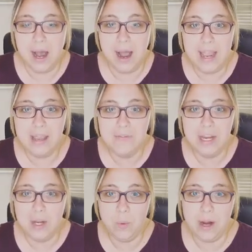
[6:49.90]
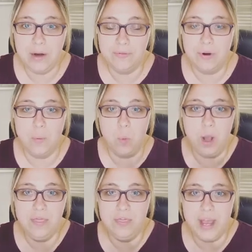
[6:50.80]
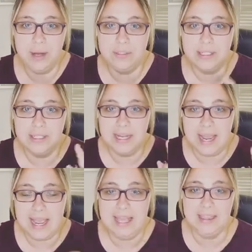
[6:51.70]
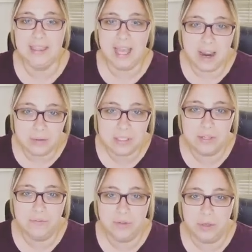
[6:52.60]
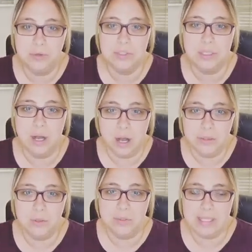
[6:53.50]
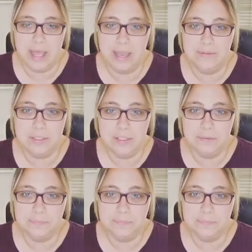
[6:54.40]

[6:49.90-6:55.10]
I have anywhere from 1,000 to 8,000 views on those lives.